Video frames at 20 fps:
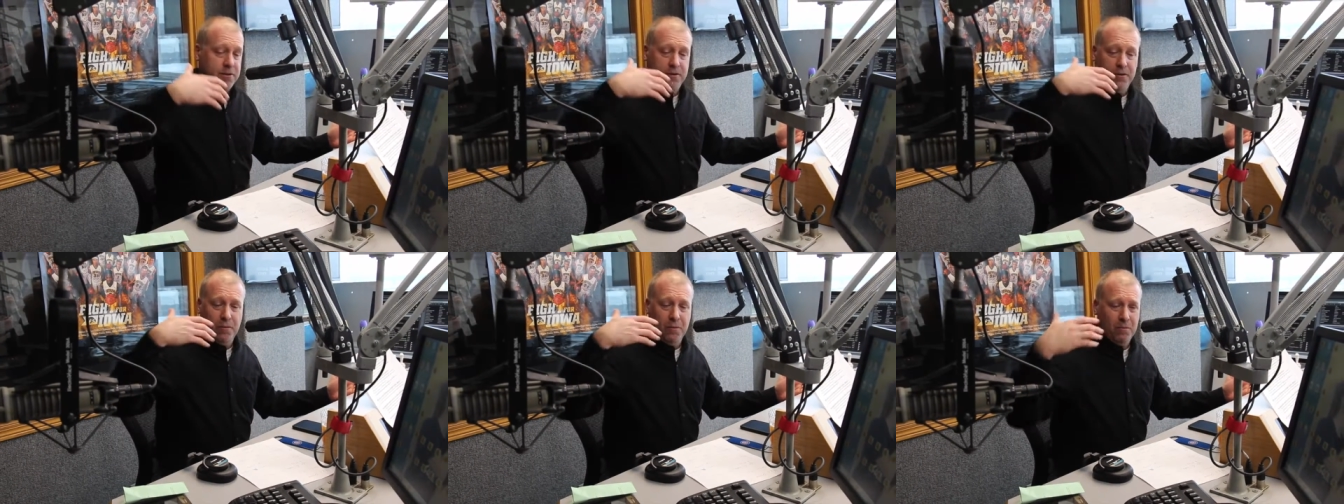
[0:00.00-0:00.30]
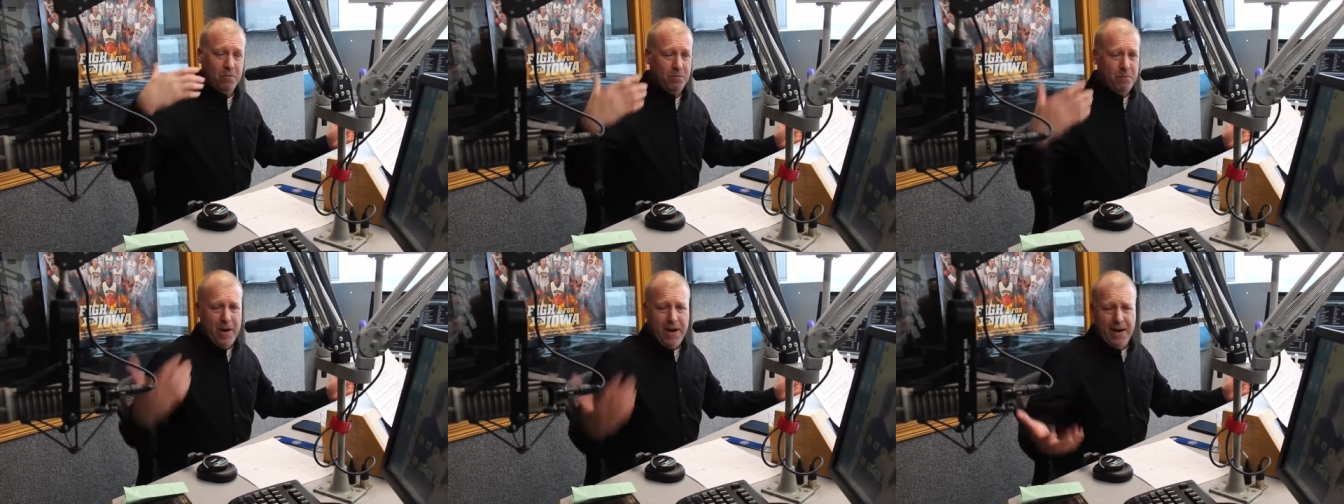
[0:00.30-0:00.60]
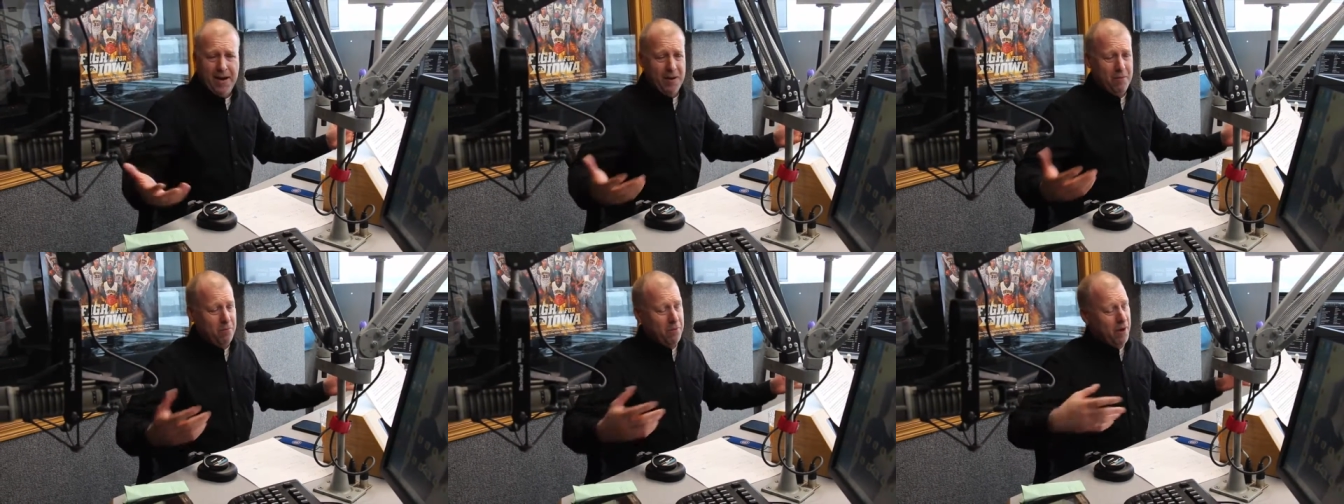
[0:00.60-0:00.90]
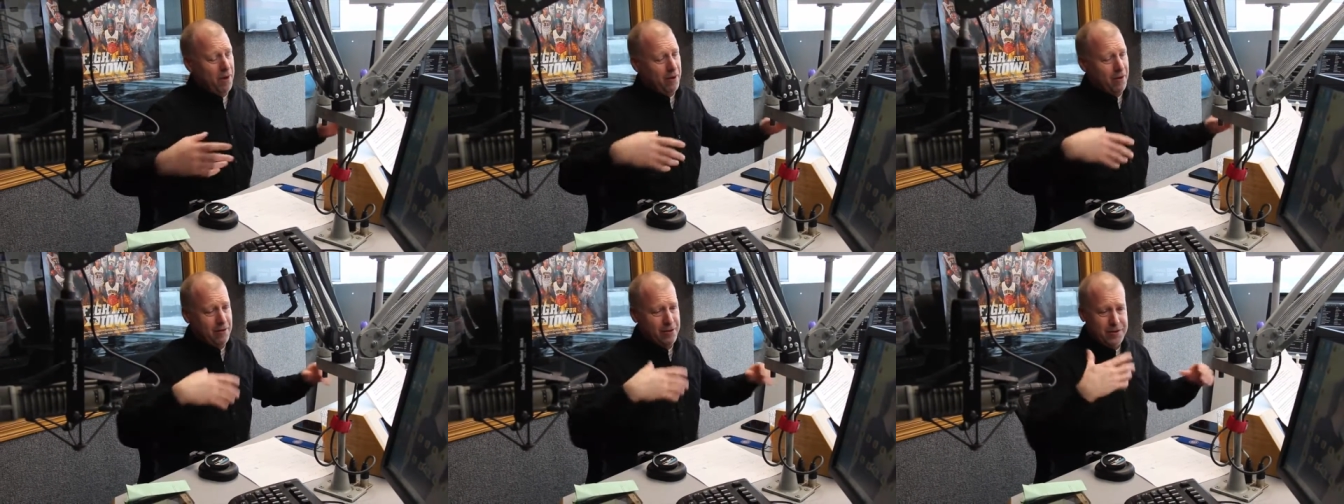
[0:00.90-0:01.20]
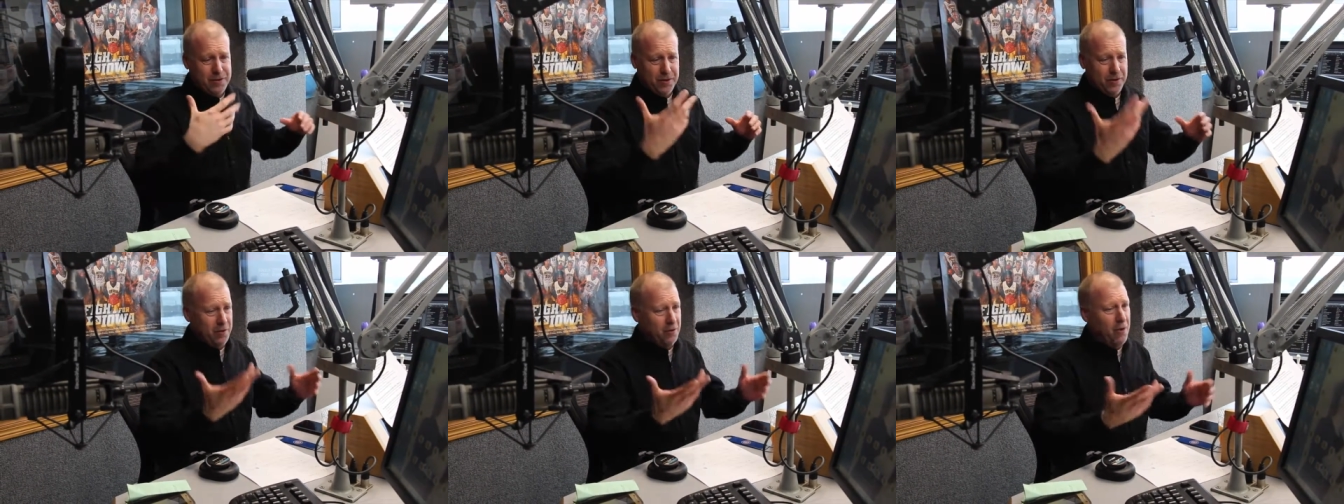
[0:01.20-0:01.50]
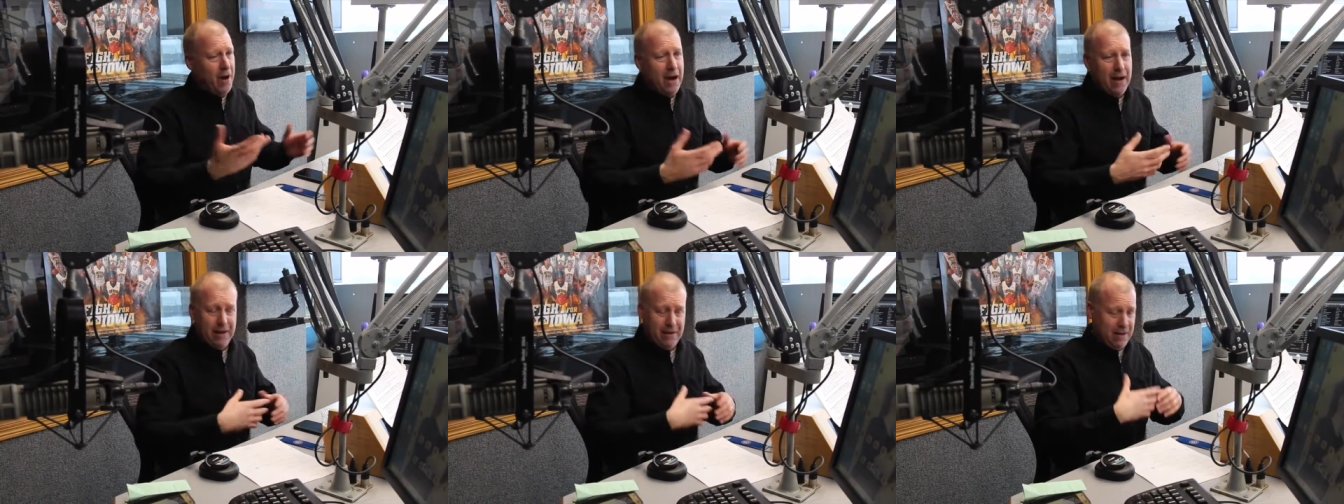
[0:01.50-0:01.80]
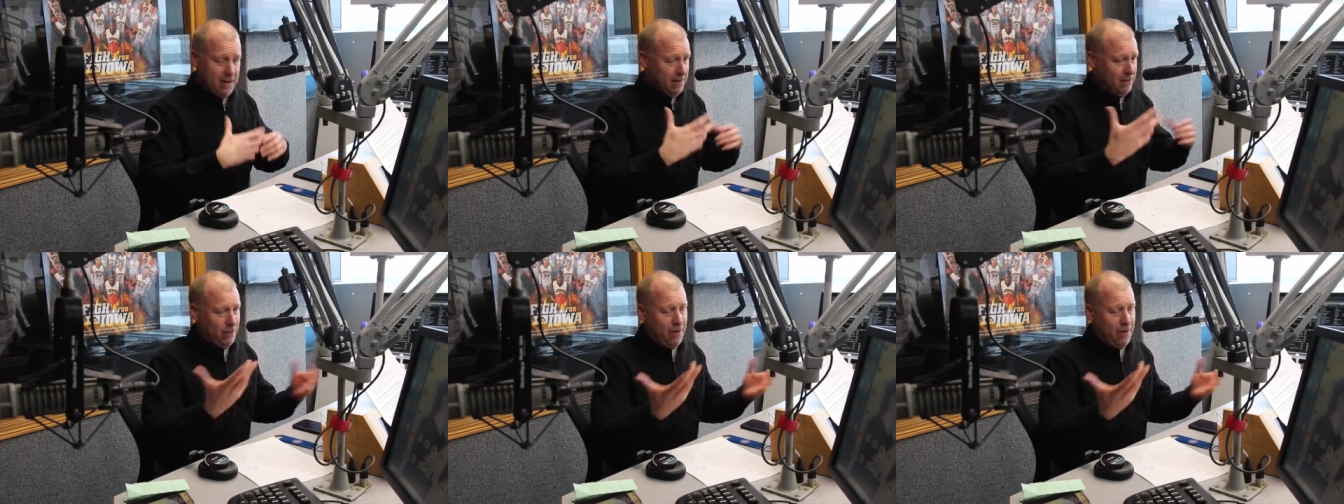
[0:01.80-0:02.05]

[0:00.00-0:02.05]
to peanut butter to uh,